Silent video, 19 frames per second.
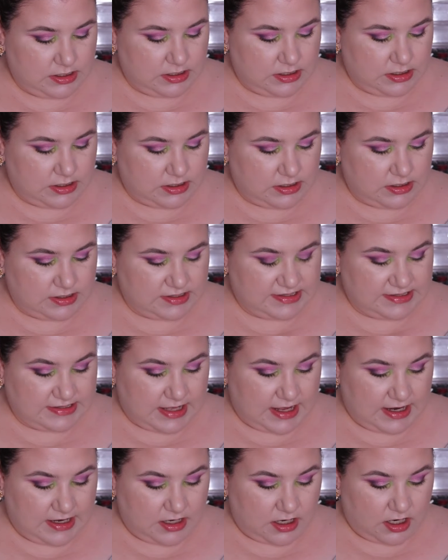
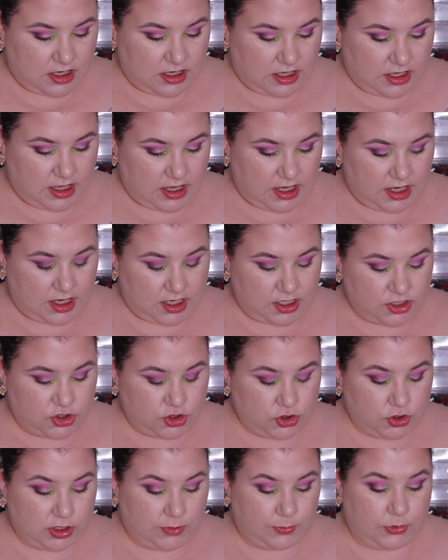Cider and
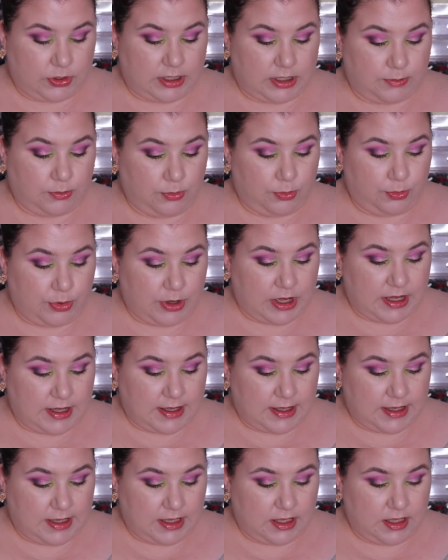Sugar Plum
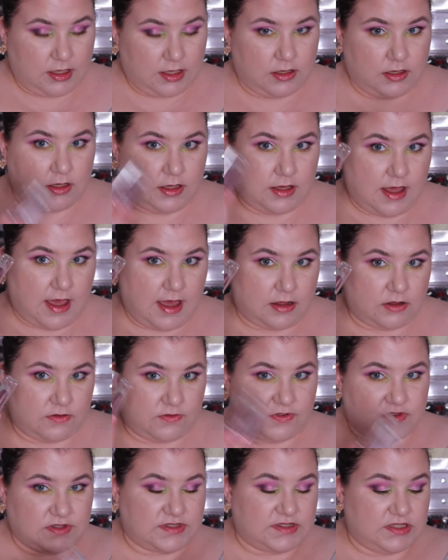by
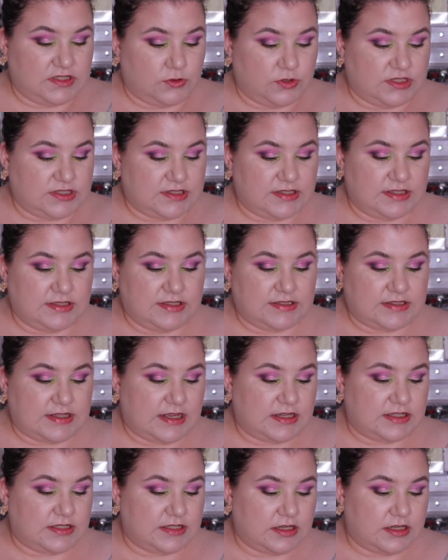e.l.f. the Seriously
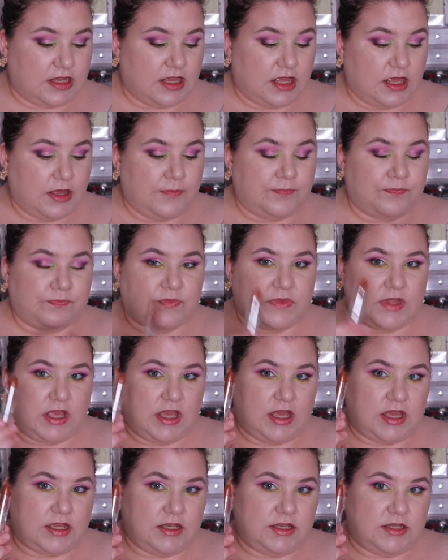Satin.
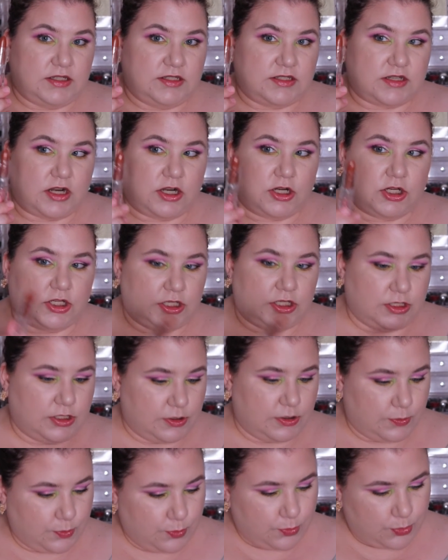A dark
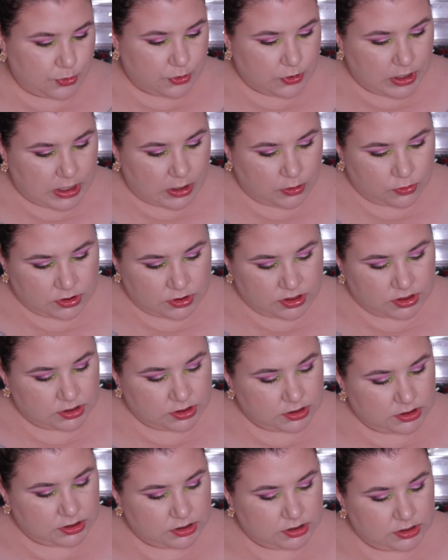brown
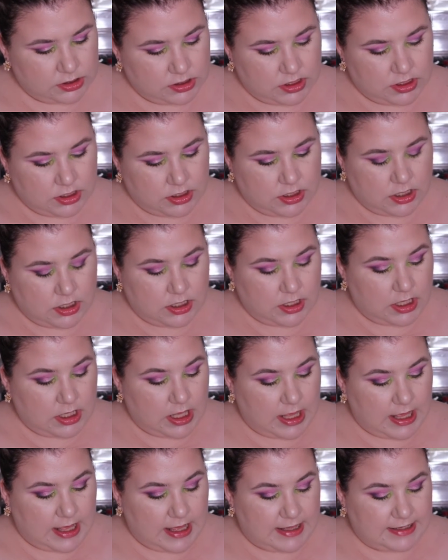
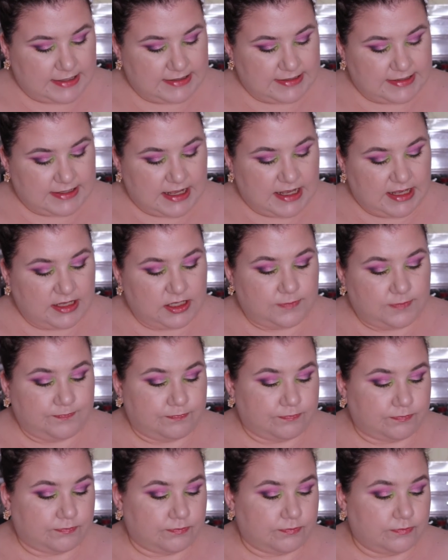and a
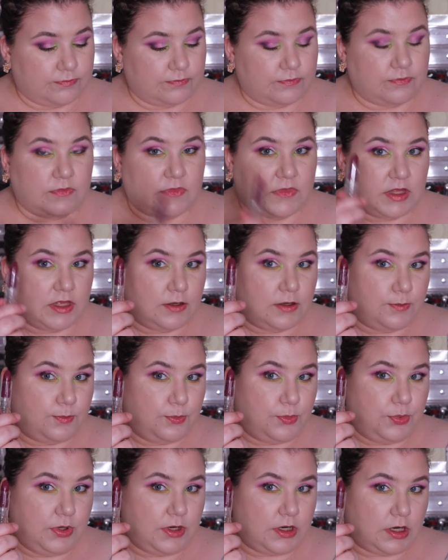
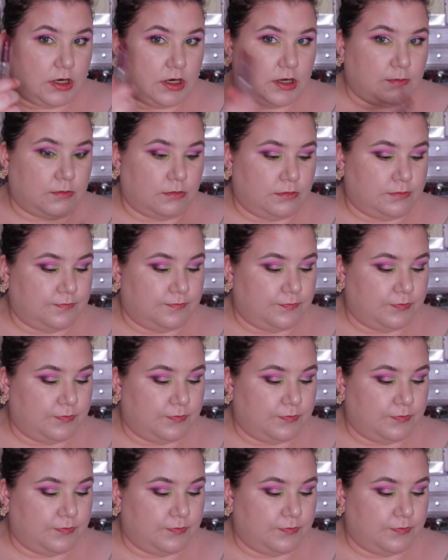plum.